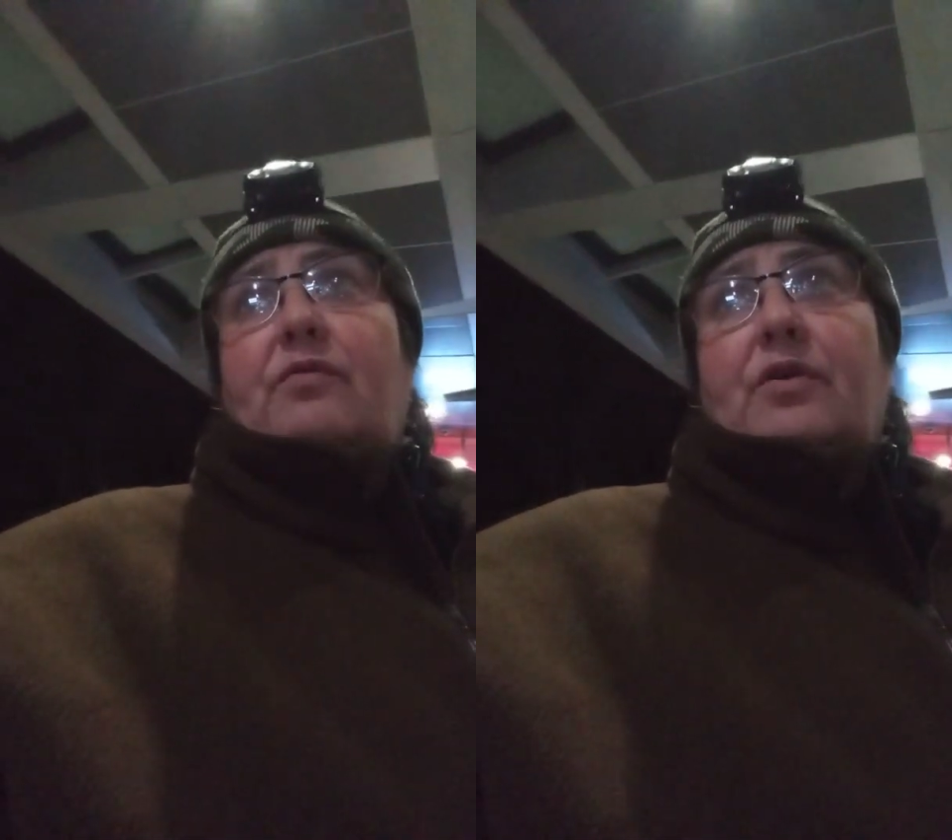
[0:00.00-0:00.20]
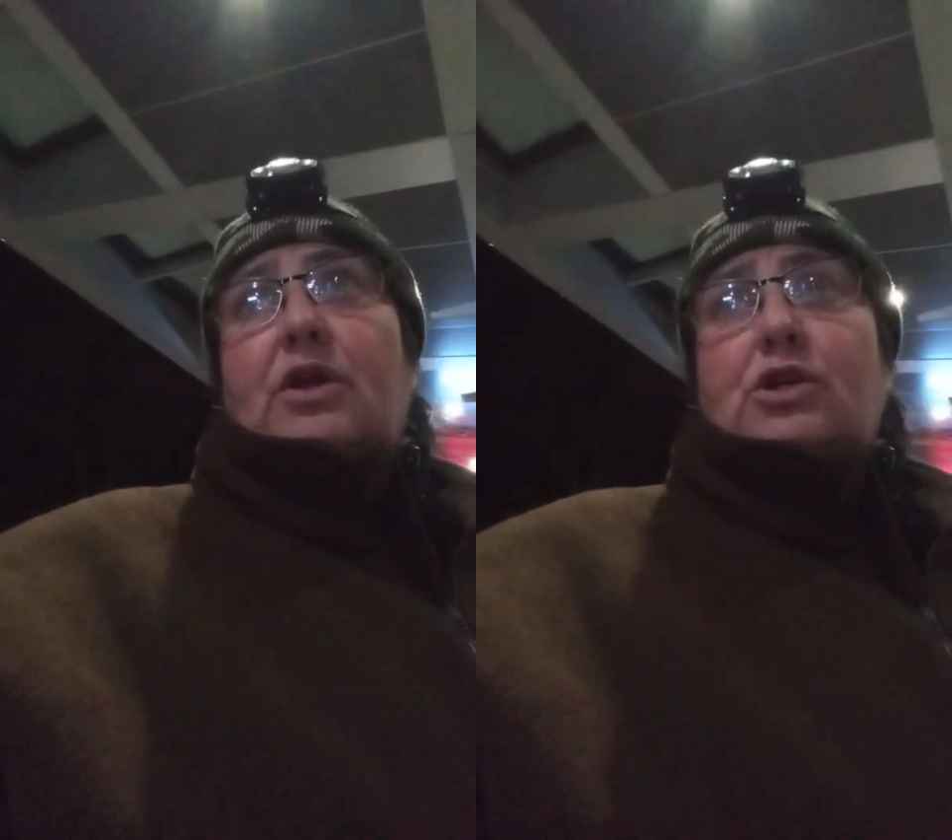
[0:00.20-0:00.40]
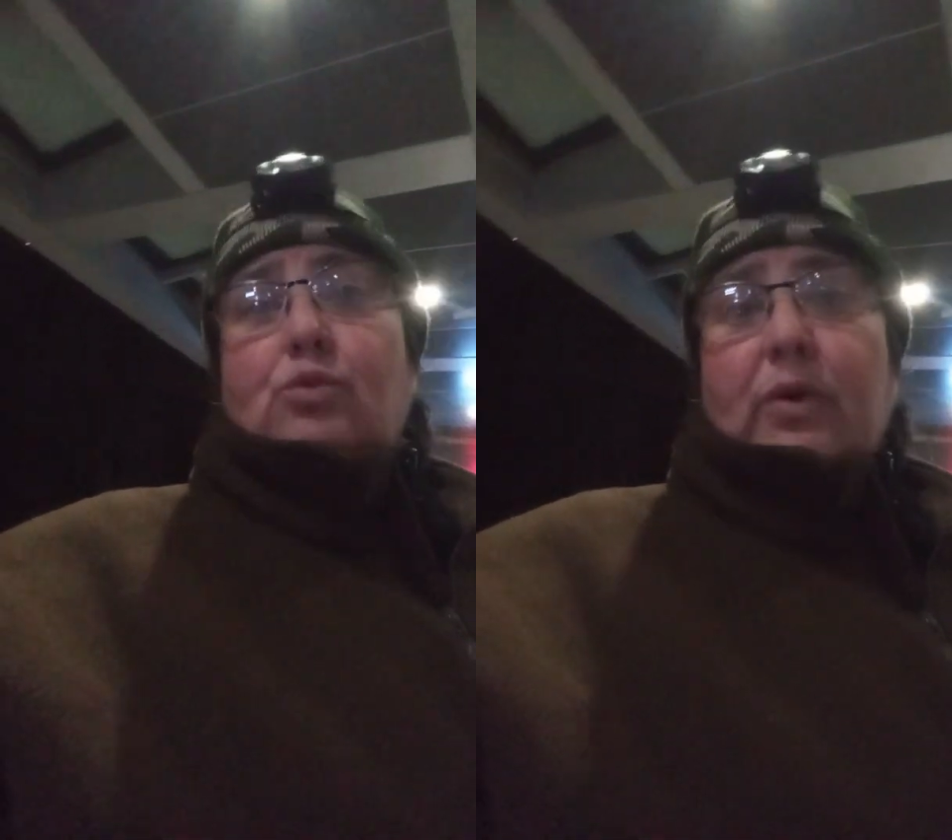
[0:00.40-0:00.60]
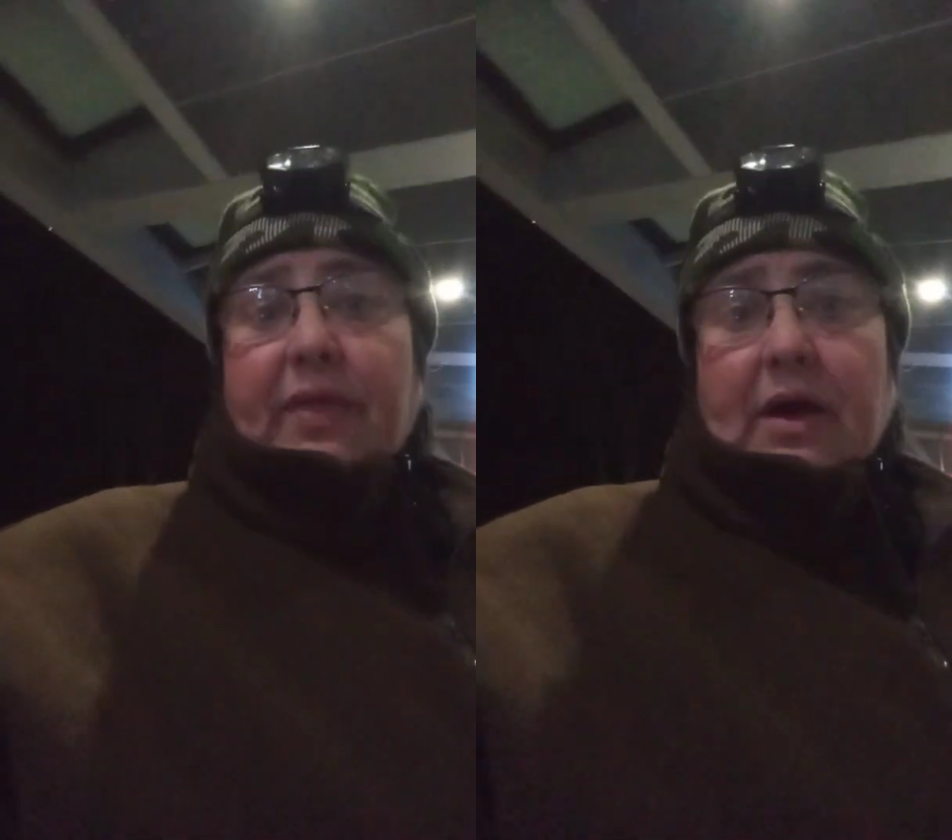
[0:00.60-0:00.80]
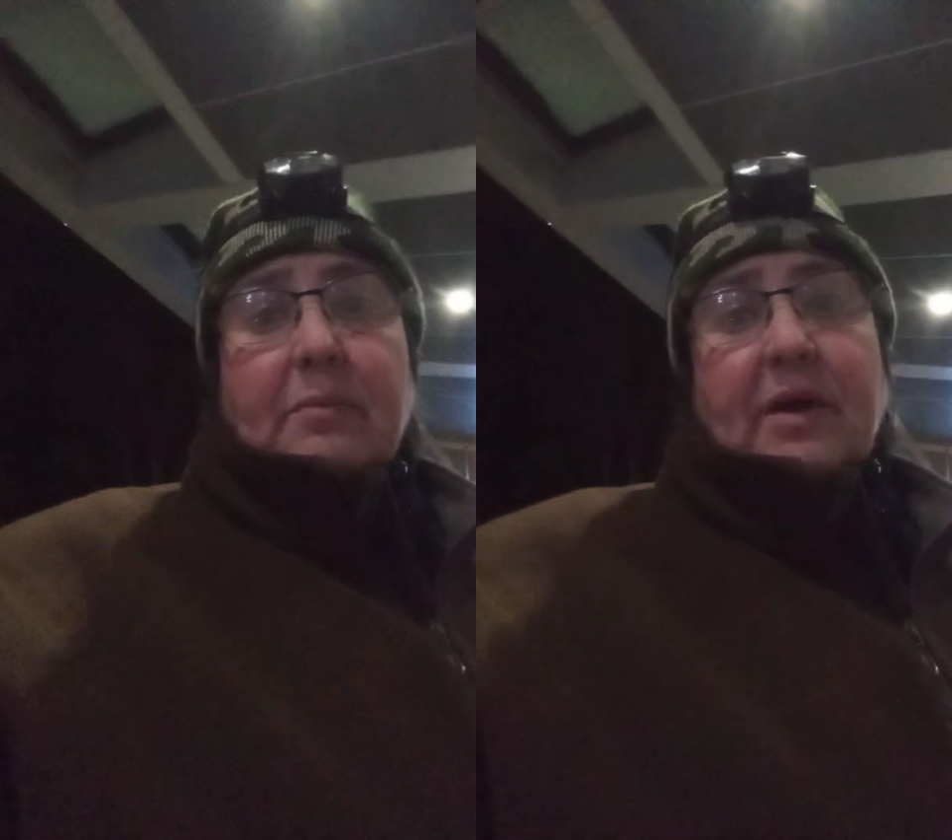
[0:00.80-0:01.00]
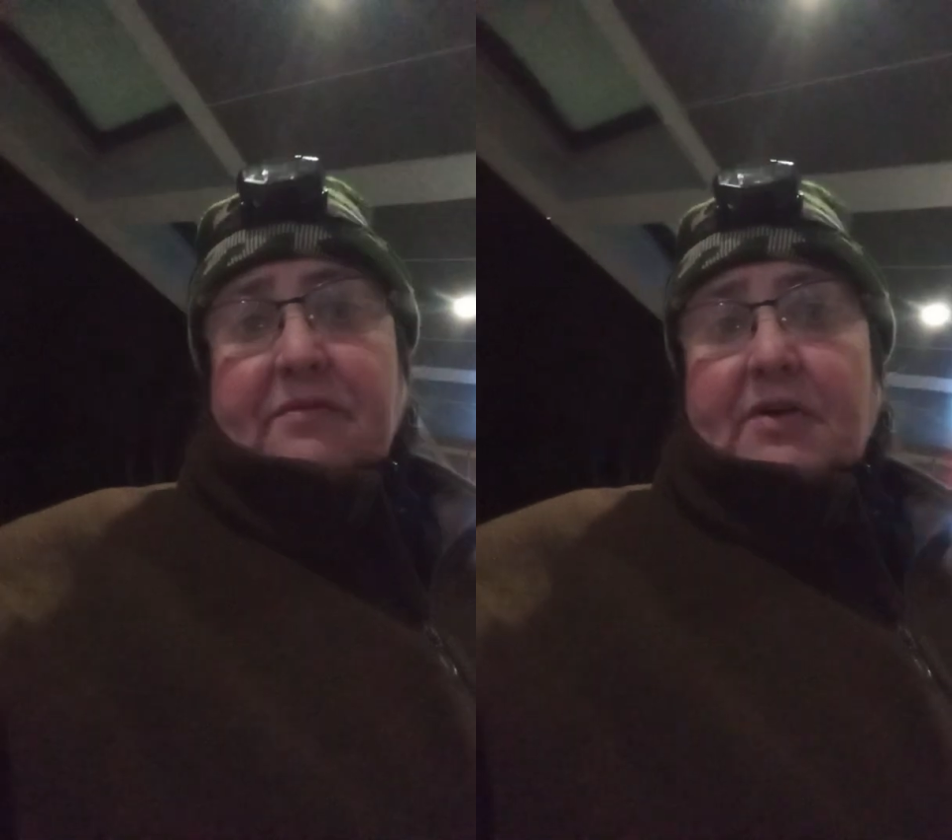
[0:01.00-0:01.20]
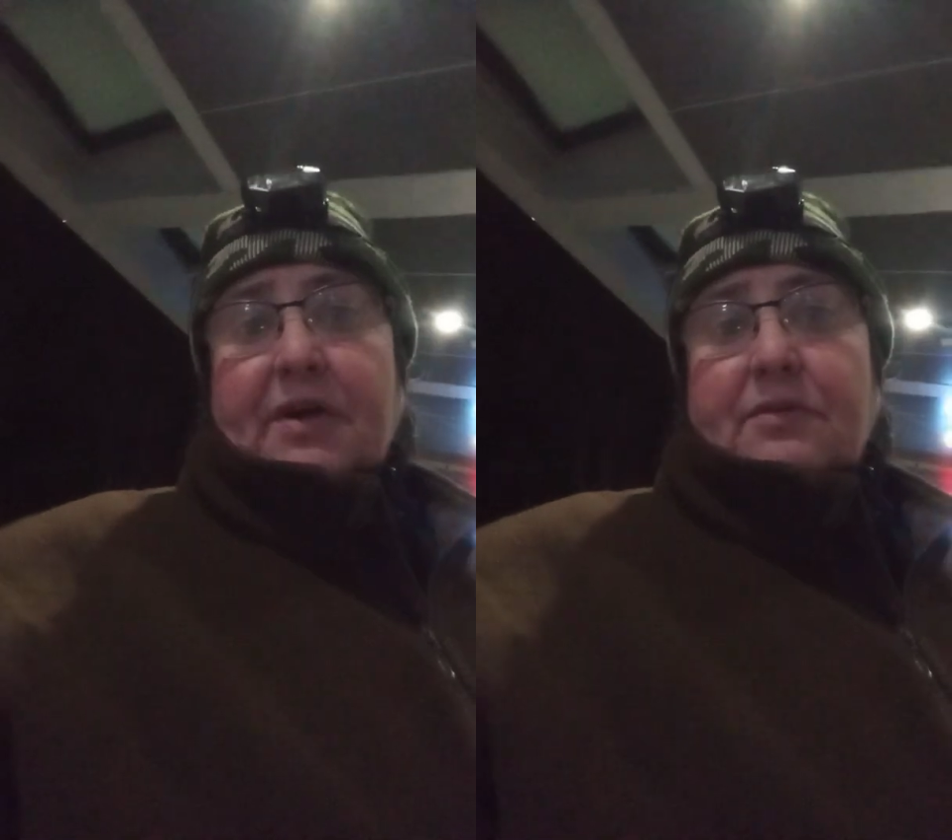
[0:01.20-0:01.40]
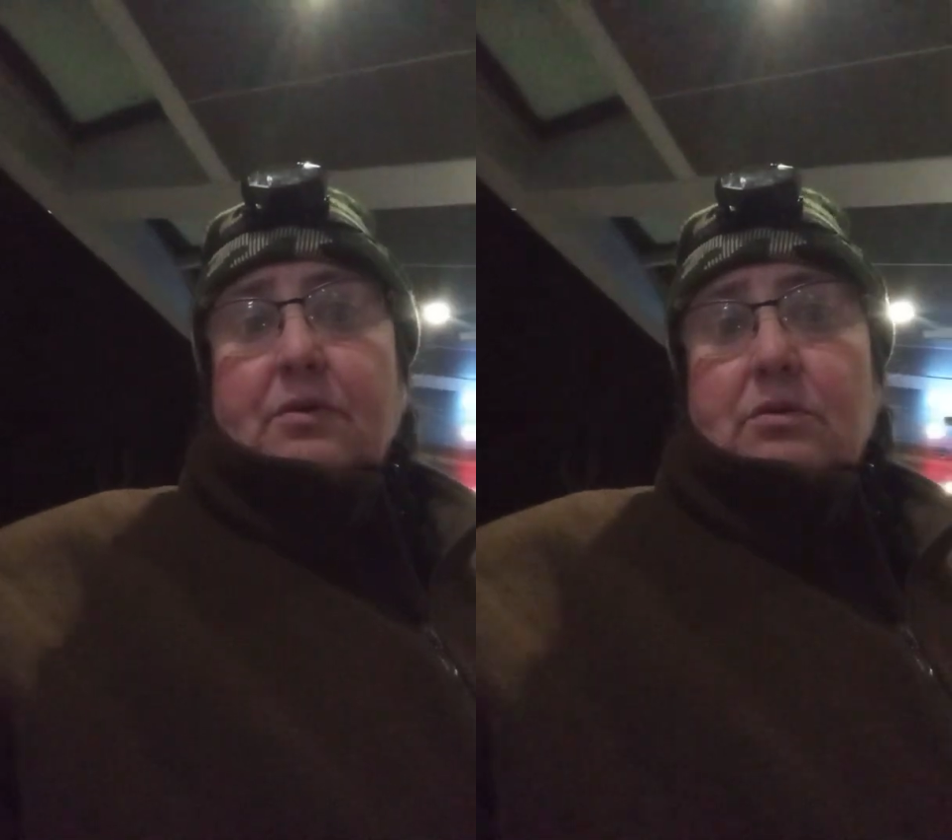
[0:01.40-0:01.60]
footage without my
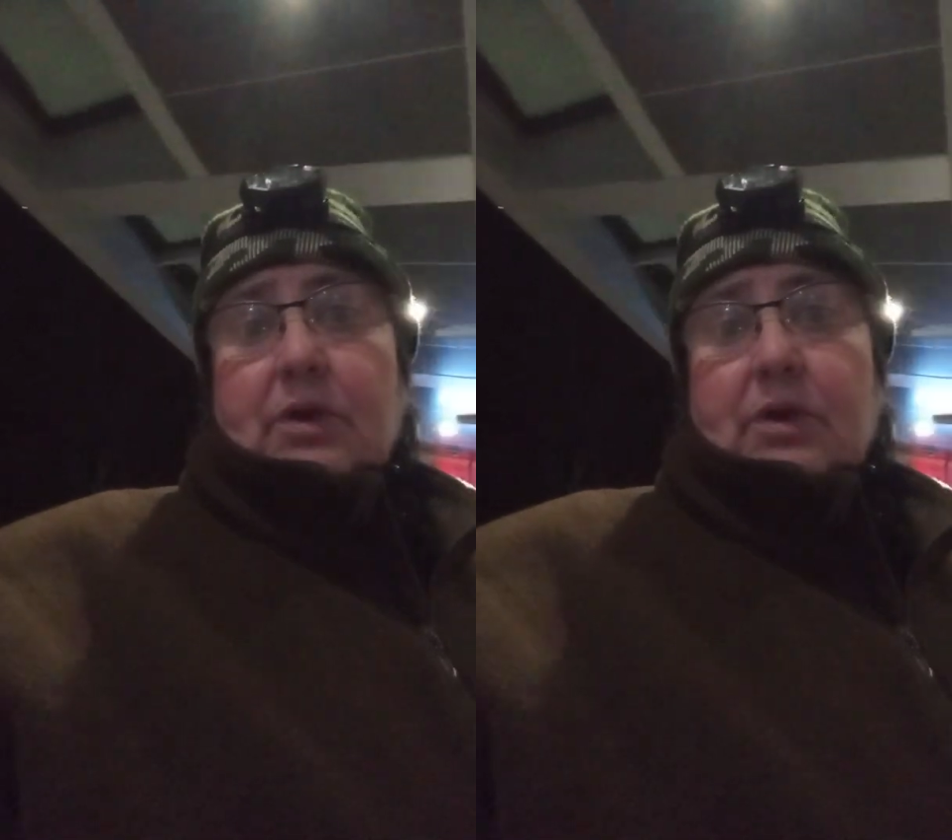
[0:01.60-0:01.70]
father.